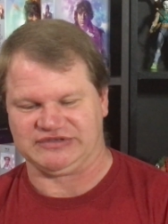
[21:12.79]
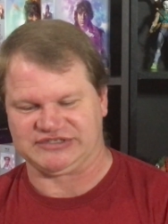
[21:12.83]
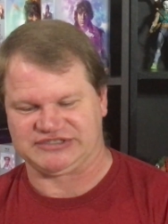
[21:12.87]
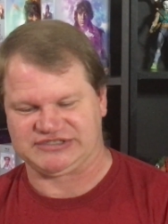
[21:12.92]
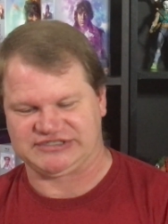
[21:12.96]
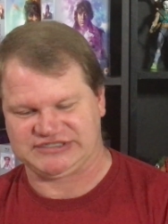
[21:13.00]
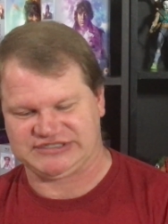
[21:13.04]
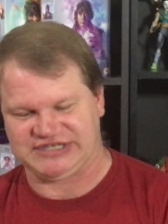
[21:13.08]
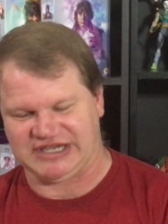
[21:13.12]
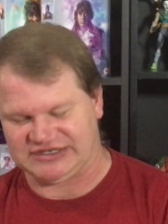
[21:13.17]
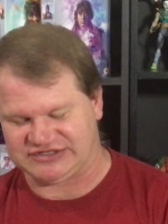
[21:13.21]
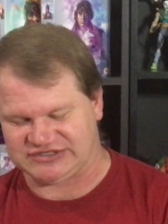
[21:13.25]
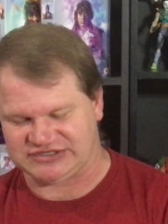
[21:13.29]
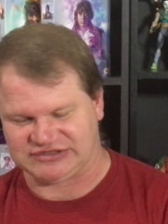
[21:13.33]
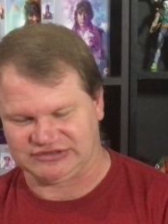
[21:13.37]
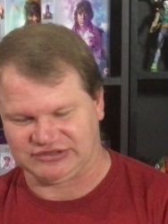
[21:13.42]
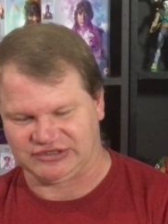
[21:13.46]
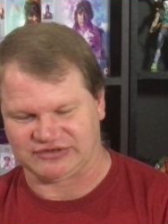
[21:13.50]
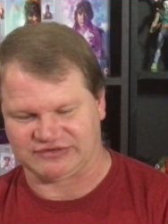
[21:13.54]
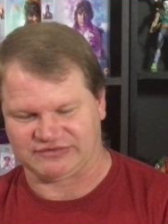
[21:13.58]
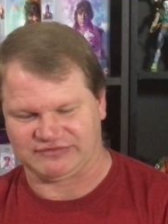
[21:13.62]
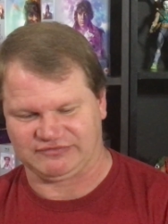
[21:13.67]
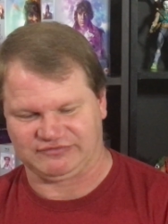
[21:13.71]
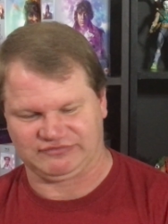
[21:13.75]
The sets
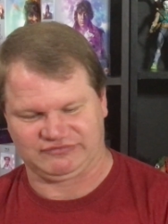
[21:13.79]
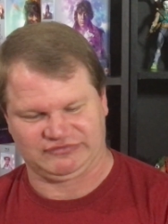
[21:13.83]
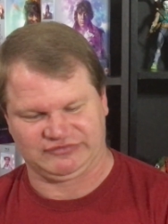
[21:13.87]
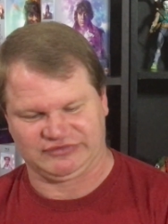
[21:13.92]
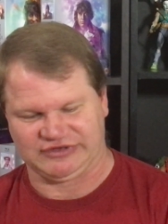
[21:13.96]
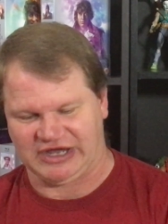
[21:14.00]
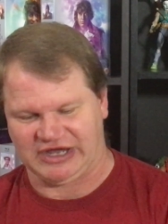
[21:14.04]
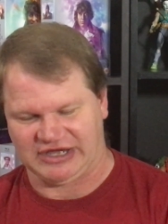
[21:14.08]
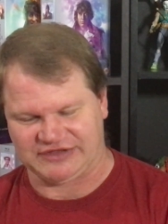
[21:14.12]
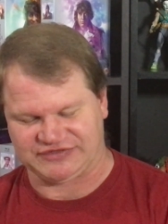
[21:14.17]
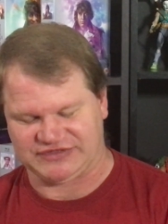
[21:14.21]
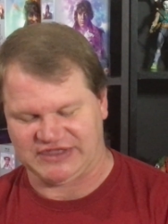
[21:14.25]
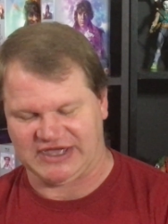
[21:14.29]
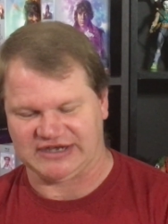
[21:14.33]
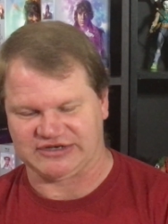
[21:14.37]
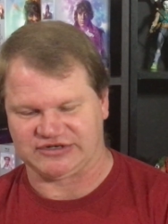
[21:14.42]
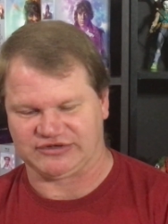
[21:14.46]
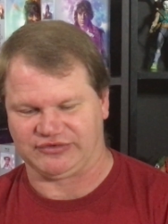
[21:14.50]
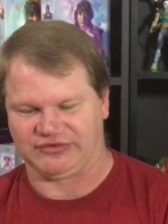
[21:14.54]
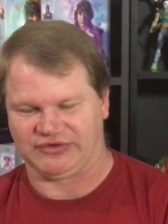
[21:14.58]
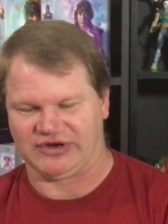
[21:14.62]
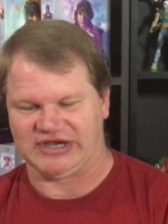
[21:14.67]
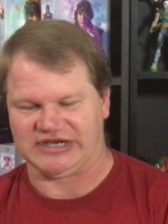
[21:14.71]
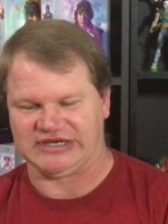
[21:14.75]
look not that
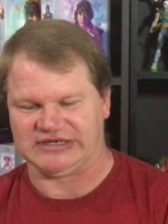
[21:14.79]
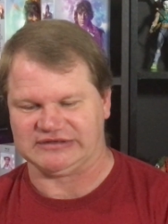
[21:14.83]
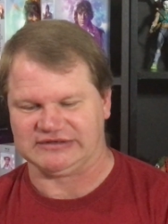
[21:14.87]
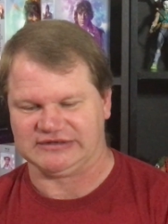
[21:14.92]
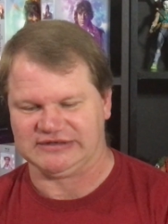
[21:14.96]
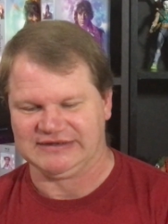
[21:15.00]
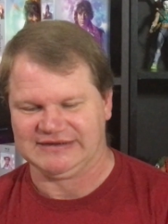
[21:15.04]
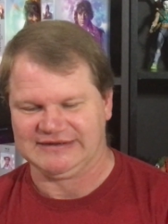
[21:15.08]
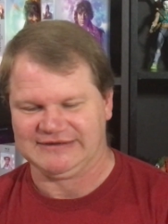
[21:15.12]
great.